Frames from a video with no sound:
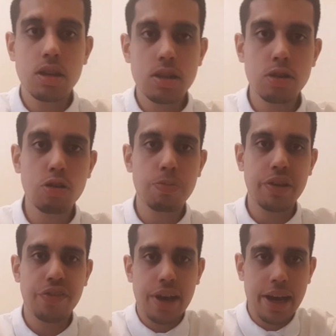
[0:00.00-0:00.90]
to be
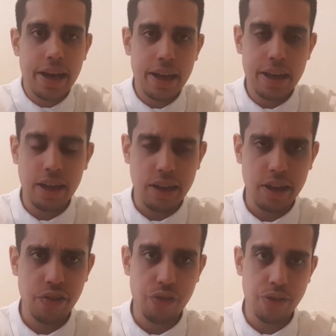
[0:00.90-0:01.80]
fair,
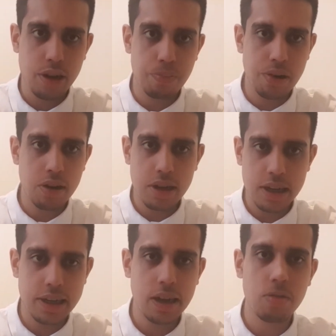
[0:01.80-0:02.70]
if De
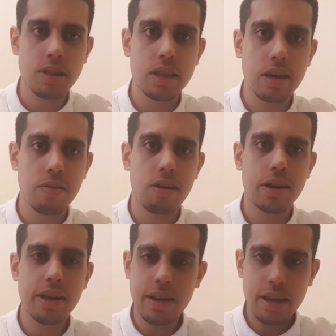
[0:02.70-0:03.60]
Bruyne did win the
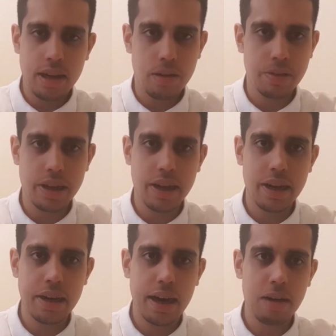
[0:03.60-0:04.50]
award, I mean,
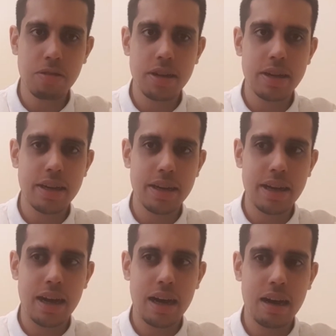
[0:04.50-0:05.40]
I would, uh,
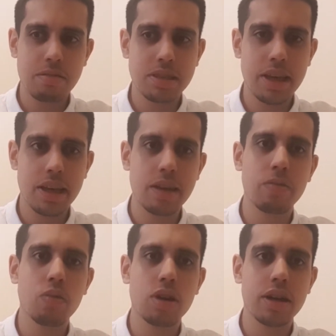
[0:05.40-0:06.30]
I'd say he
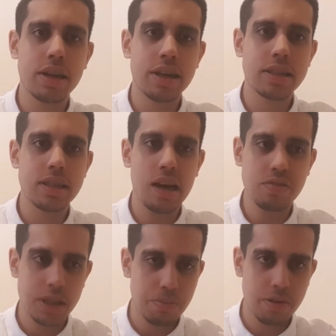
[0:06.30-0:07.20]
would, he
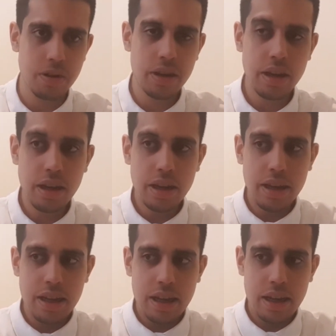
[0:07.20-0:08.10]
deserves it, but
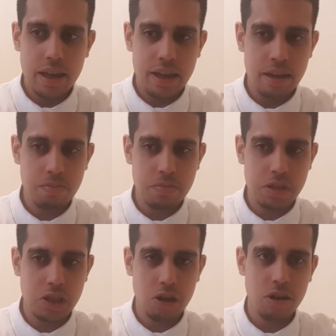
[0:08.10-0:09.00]
um,
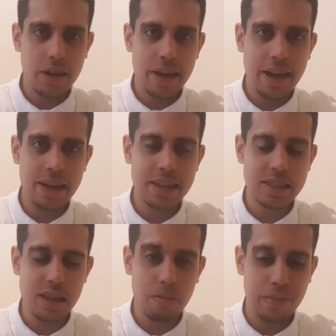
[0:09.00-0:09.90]
Jordan
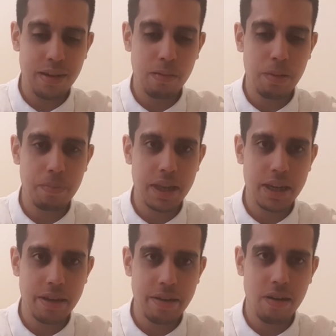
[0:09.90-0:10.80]
Henderson probably
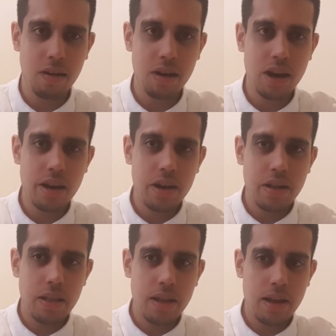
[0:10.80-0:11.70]
not.
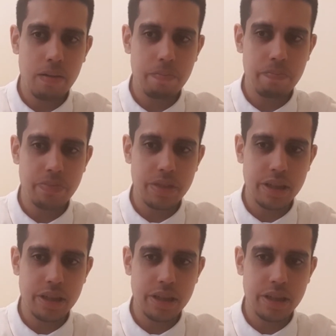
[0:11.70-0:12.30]
Um,